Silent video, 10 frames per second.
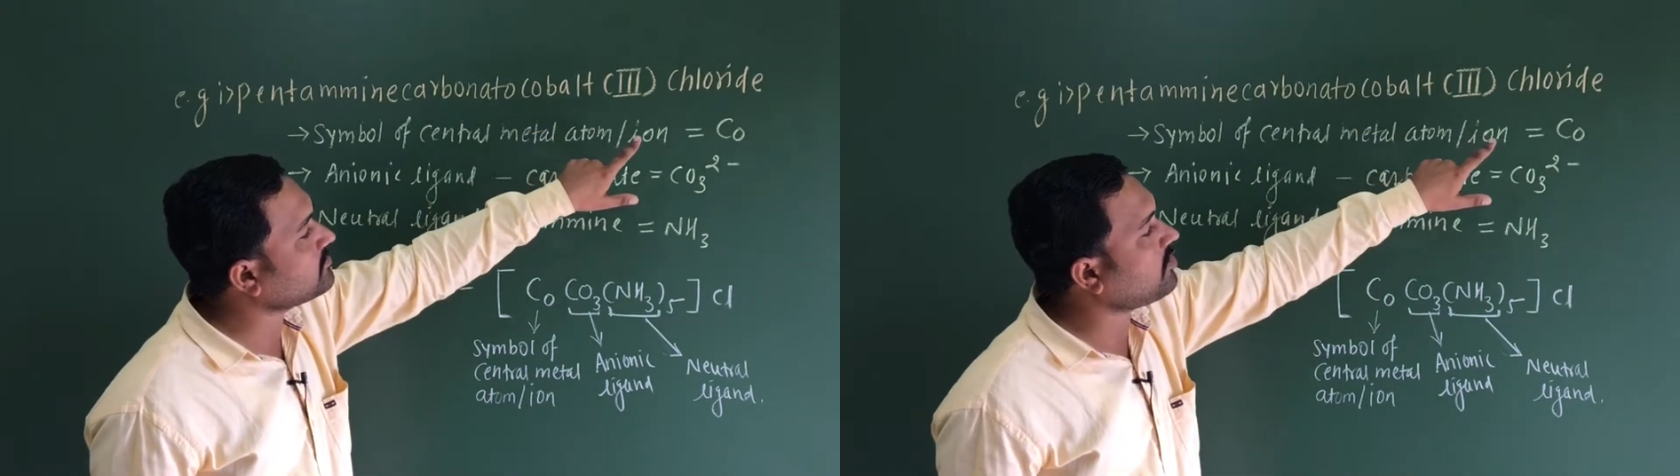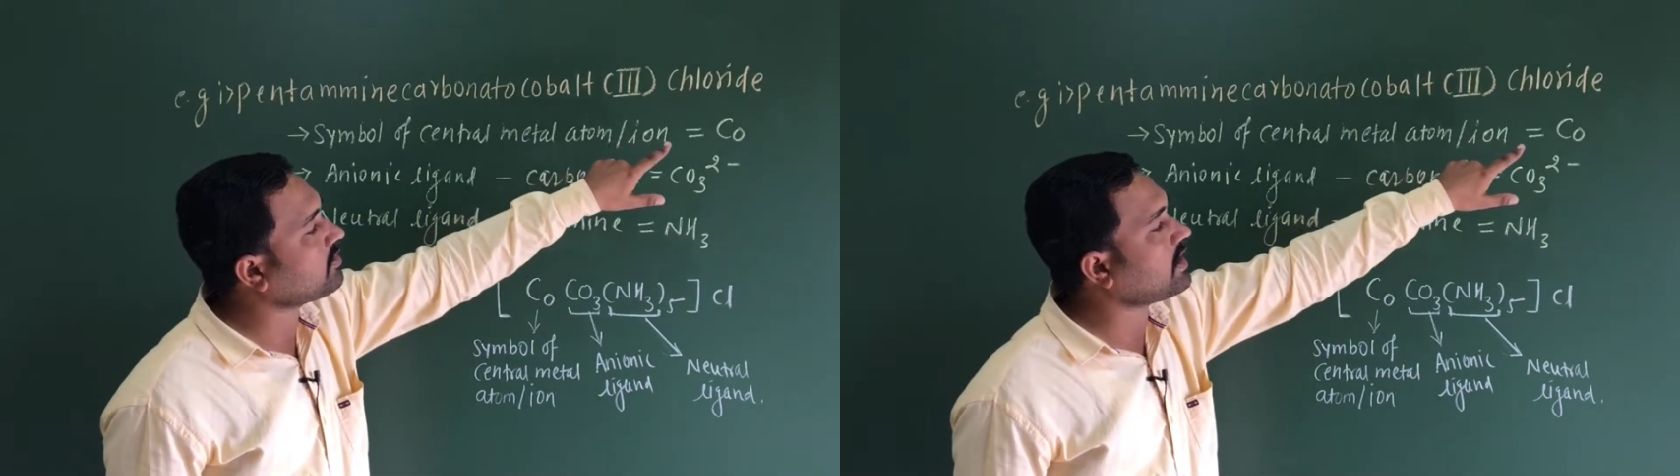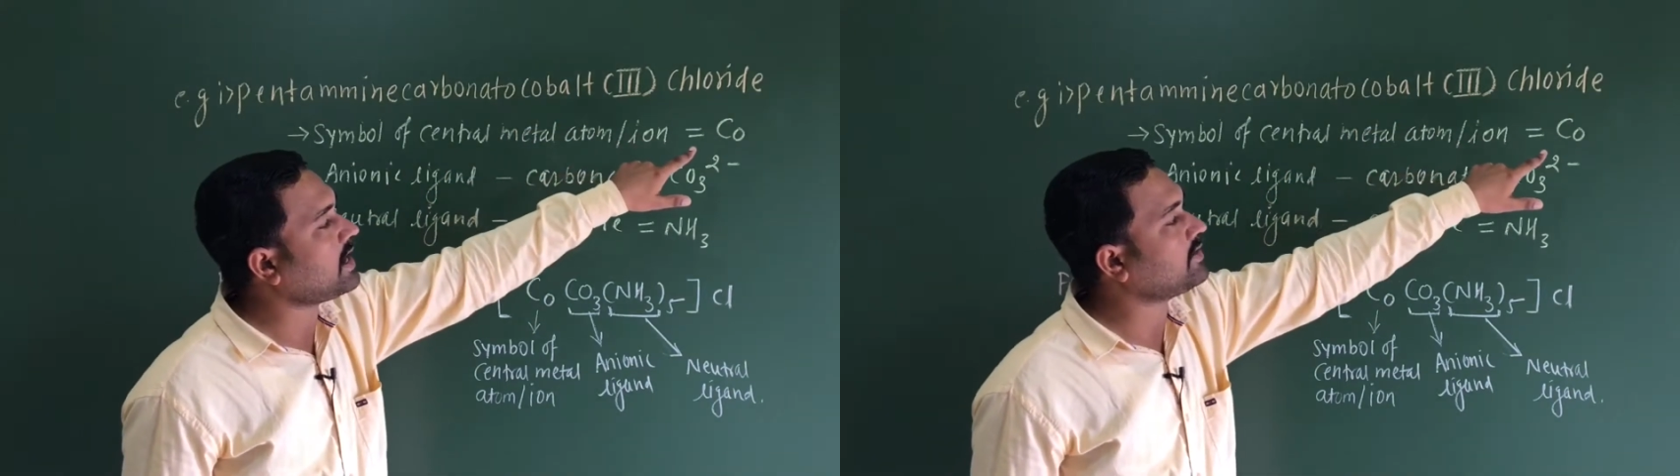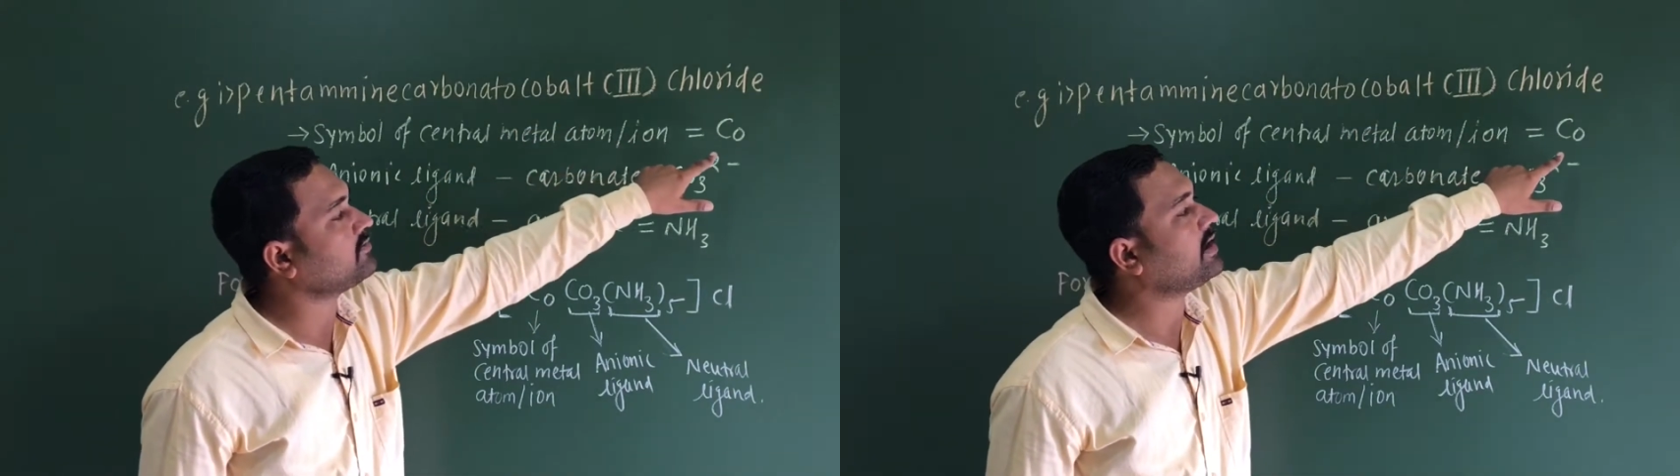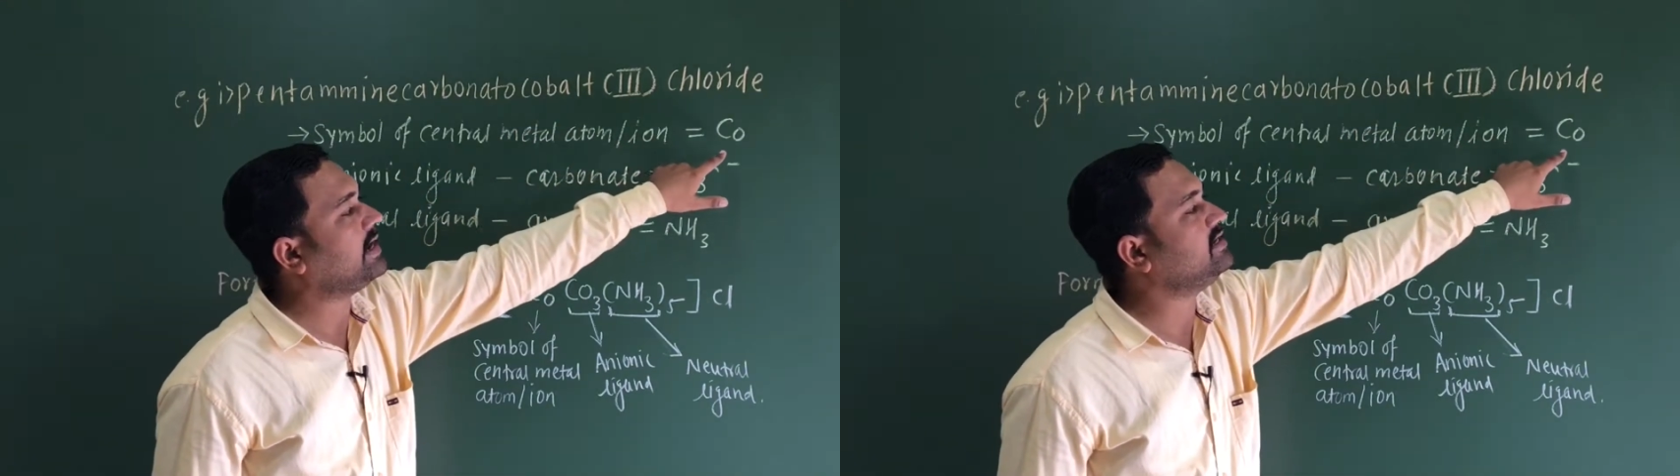or
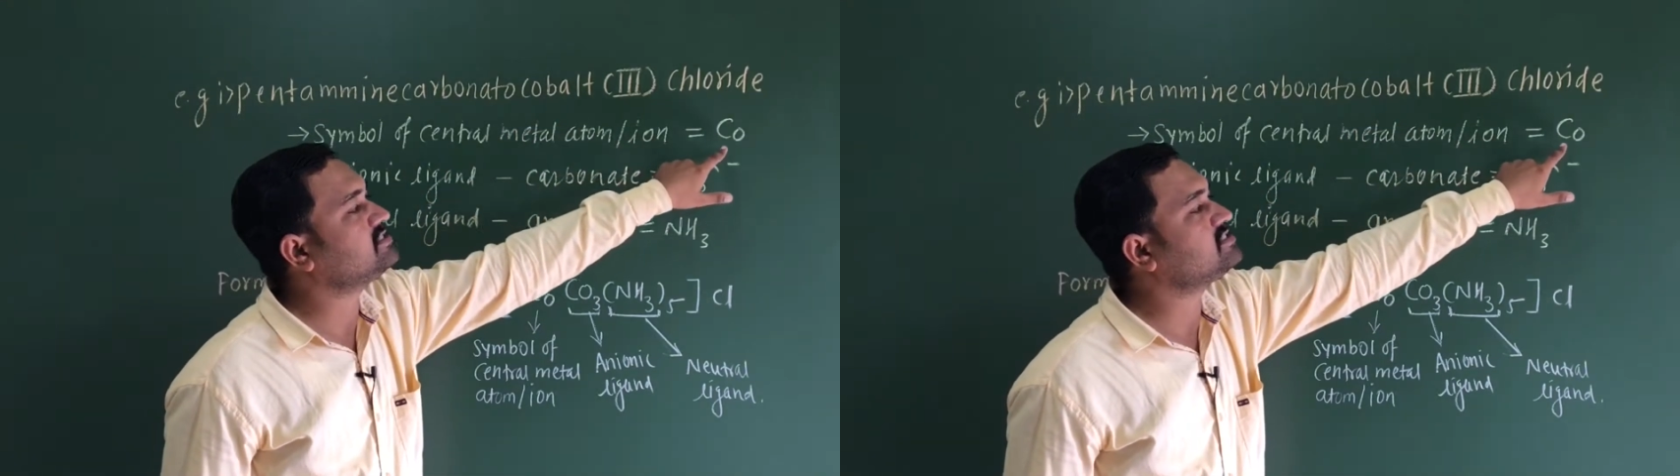ion and its